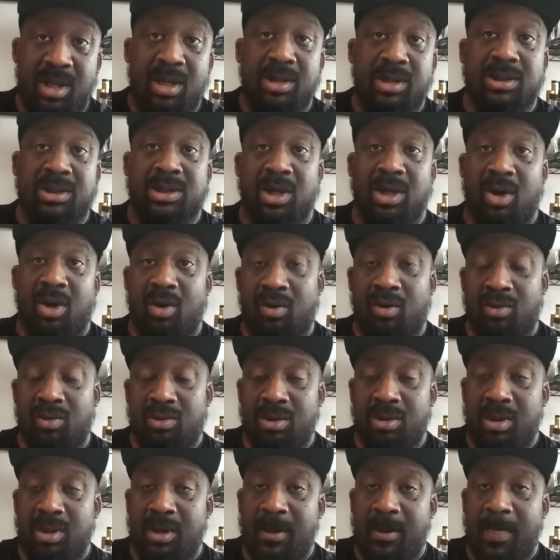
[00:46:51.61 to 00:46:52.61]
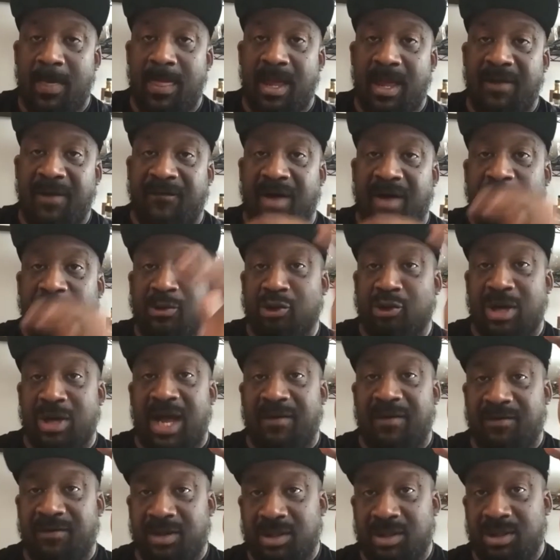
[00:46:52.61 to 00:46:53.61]
So if I'm
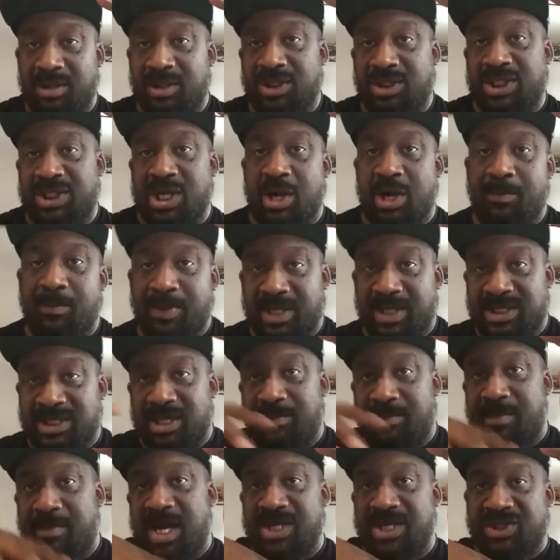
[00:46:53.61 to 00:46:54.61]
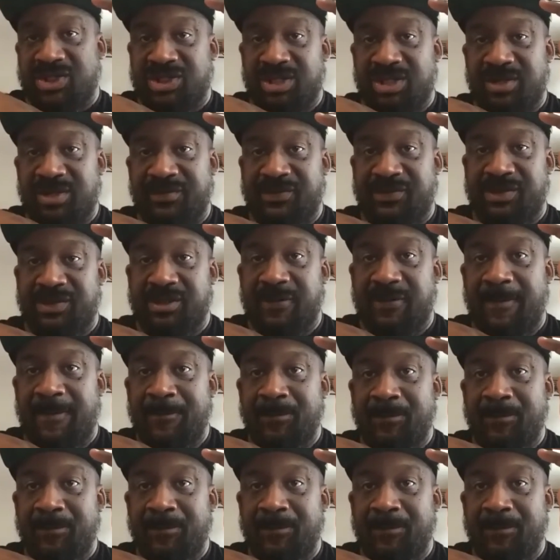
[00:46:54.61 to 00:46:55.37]
traveling, Sherry picks up my shifts.